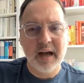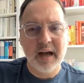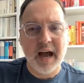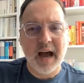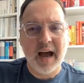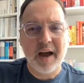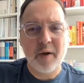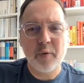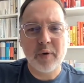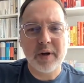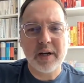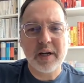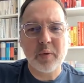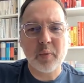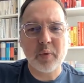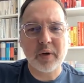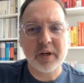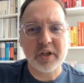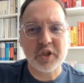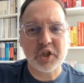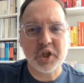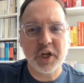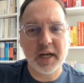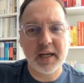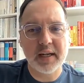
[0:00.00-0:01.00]
I really want
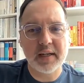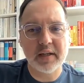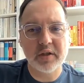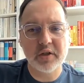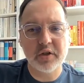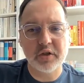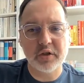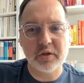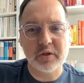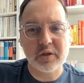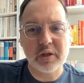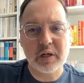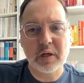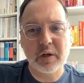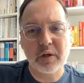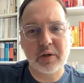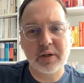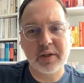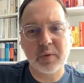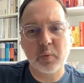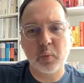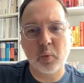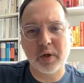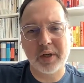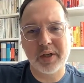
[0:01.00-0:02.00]
to challenge you to look
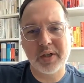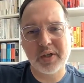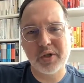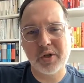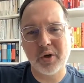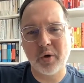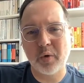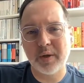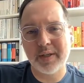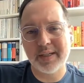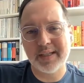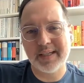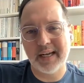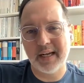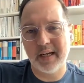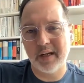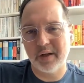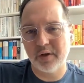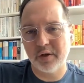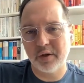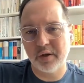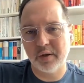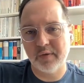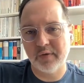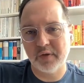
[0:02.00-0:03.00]
at what is your
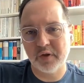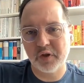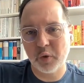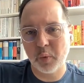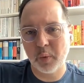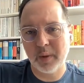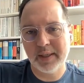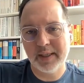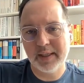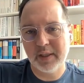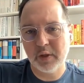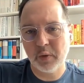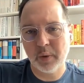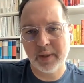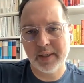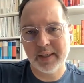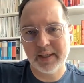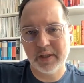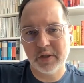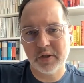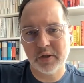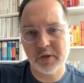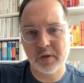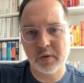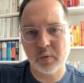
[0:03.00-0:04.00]
intention for
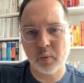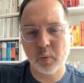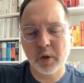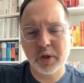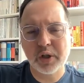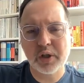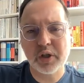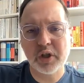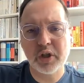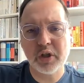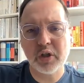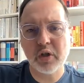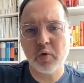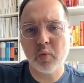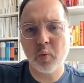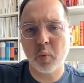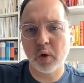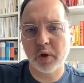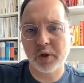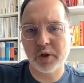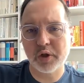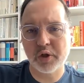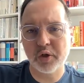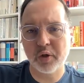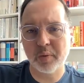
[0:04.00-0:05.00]
2022? What do you
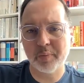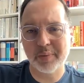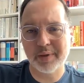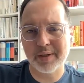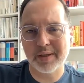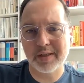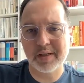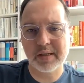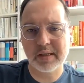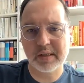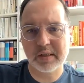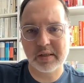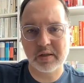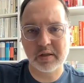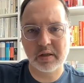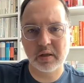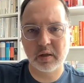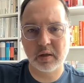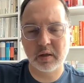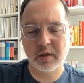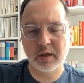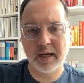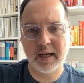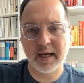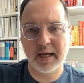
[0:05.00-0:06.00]
want your business to
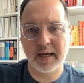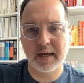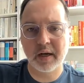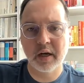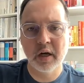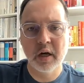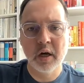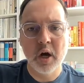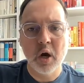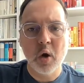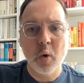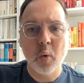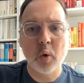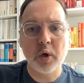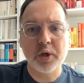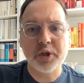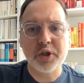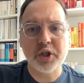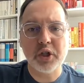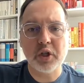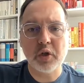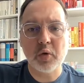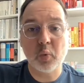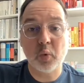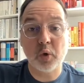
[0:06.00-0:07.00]
look like? What
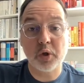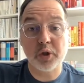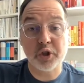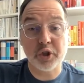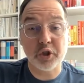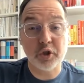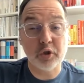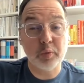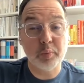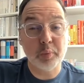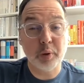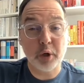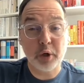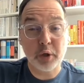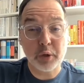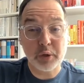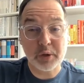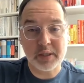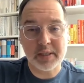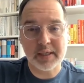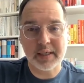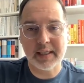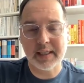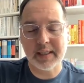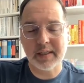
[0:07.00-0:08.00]
do you want you
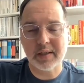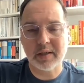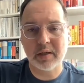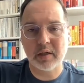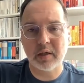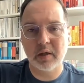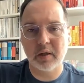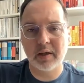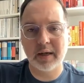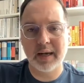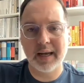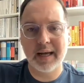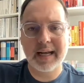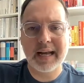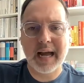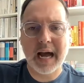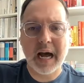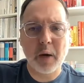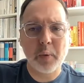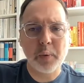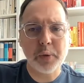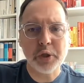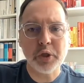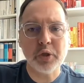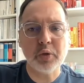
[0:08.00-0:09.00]
personally to look like?
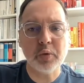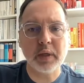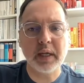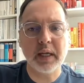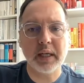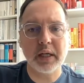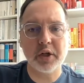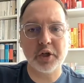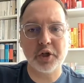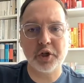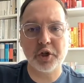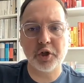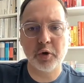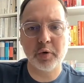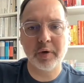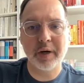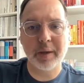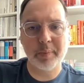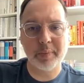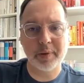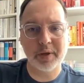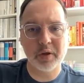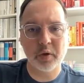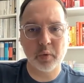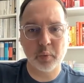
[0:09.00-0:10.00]
How are you going to show
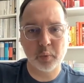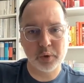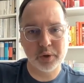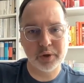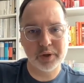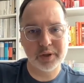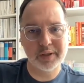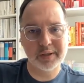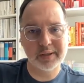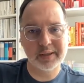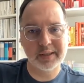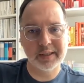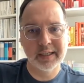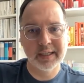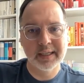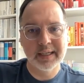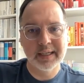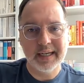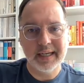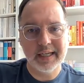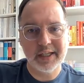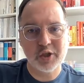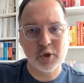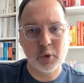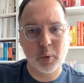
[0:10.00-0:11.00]
up in the world
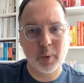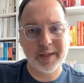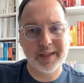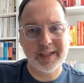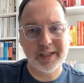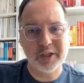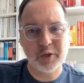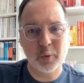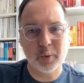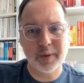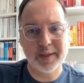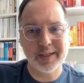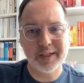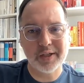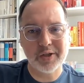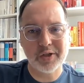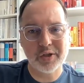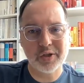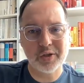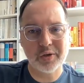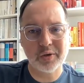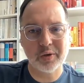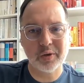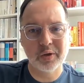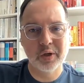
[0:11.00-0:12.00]
in
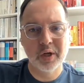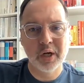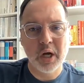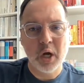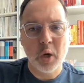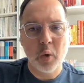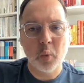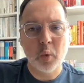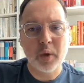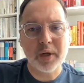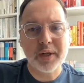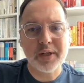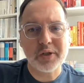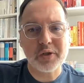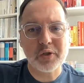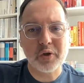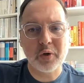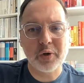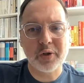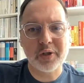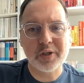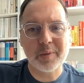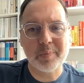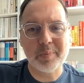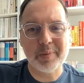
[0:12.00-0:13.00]
2022? What is
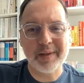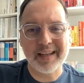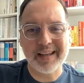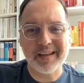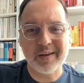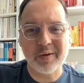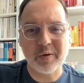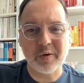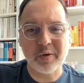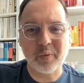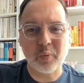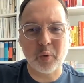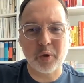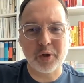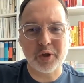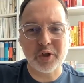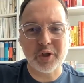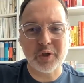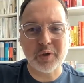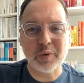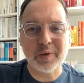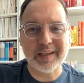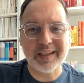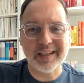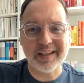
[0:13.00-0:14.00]
going to be what
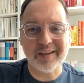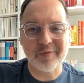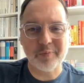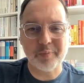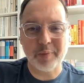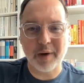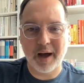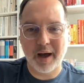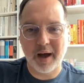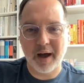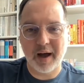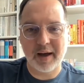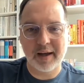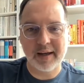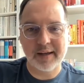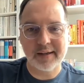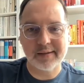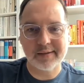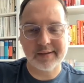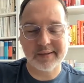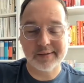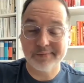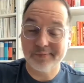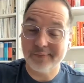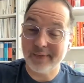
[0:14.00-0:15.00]
you leave
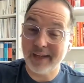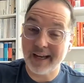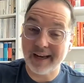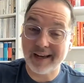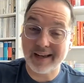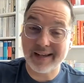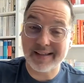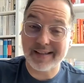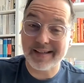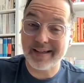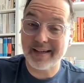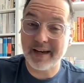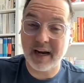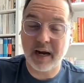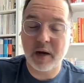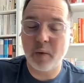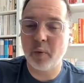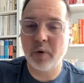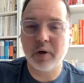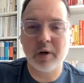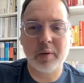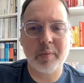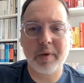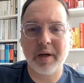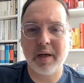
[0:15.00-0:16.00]
behind? like I said, I
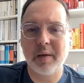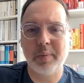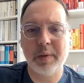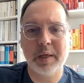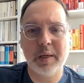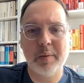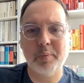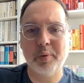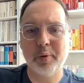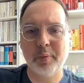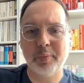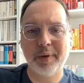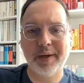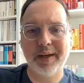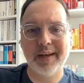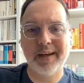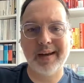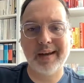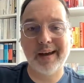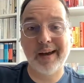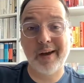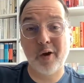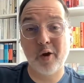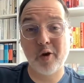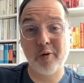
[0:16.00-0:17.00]
want to make people better.
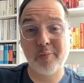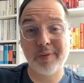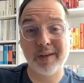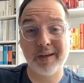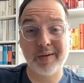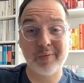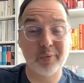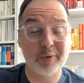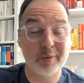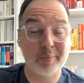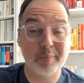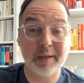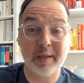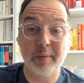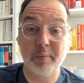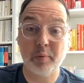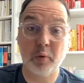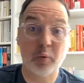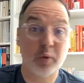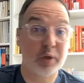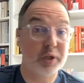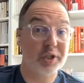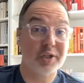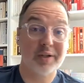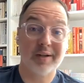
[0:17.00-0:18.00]
I hope that when people
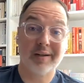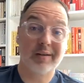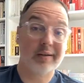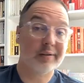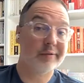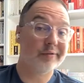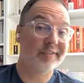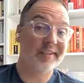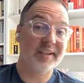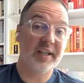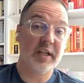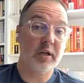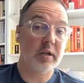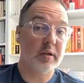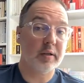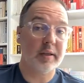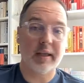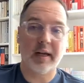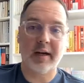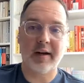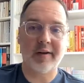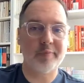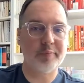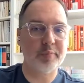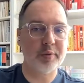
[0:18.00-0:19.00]
watch the little video
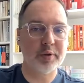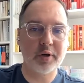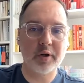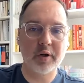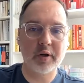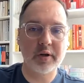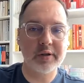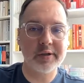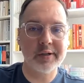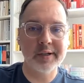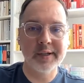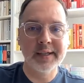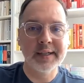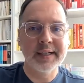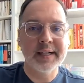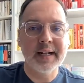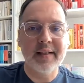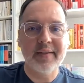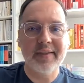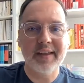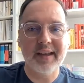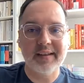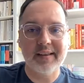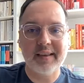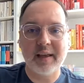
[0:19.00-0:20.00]
that I've put on,
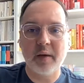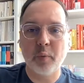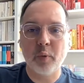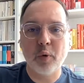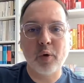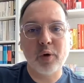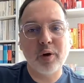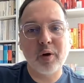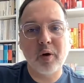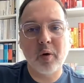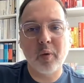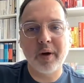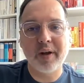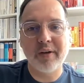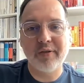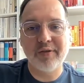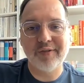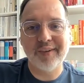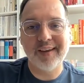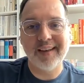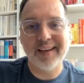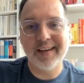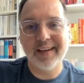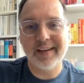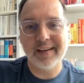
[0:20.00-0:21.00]
that they walk away
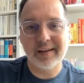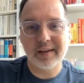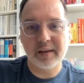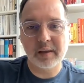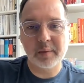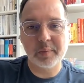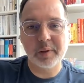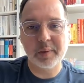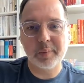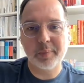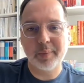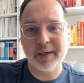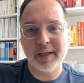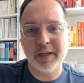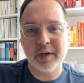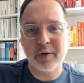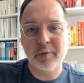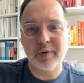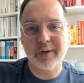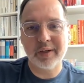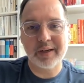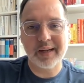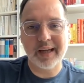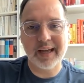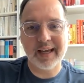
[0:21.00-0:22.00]
feeling a little bit
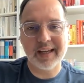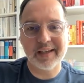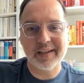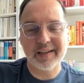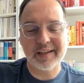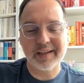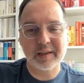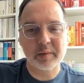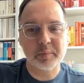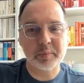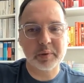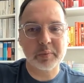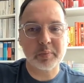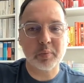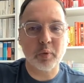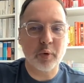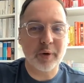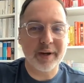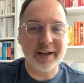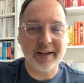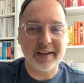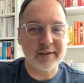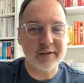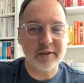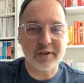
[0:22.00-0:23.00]
better and, and a little bit more
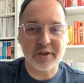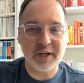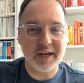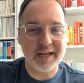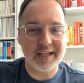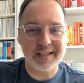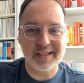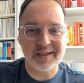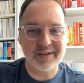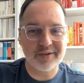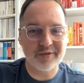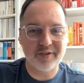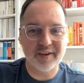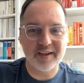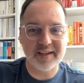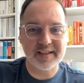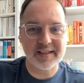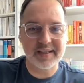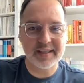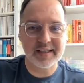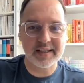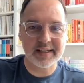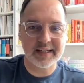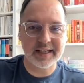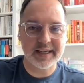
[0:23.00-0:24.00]
energized to
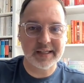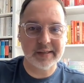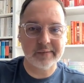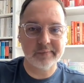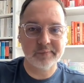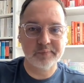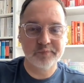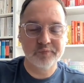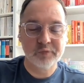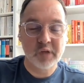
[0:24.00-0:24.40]
face the day.